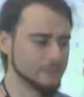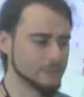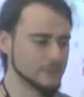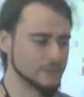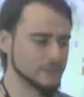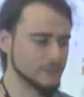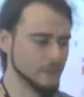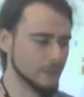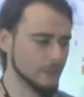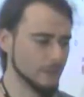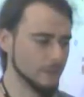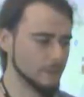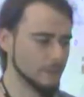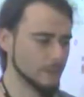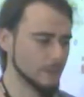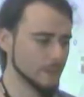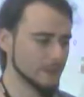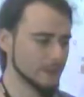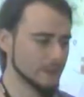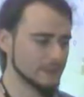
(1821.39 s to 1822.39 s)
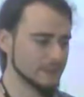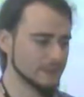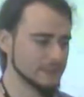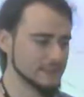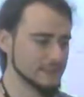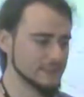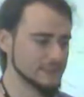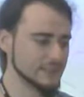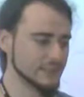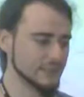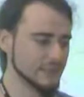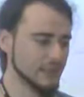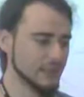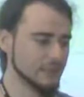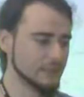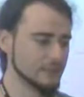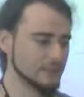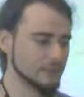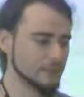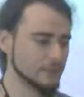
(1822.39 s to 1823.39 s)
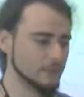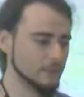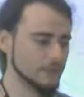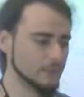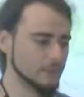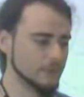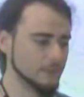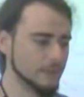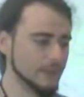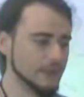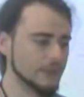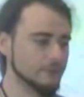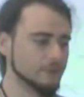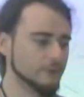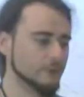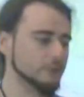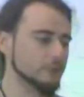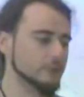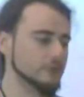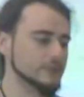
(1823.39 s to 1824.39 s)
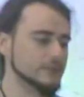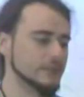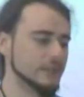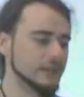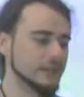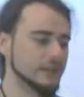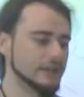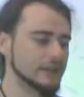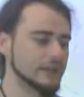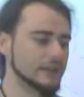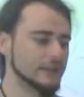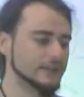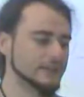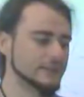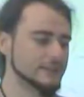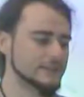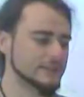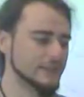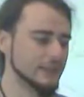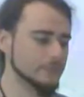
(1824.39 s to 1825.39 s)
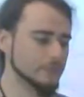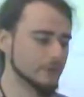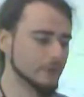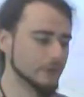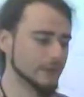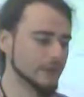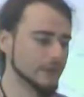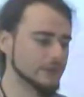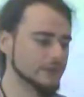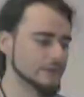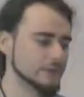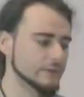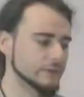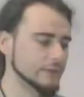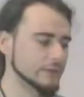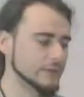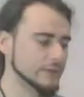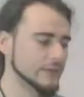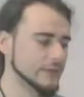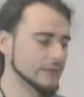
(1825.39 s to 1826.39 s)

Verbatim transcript: So this is again, many photos here are at the same location.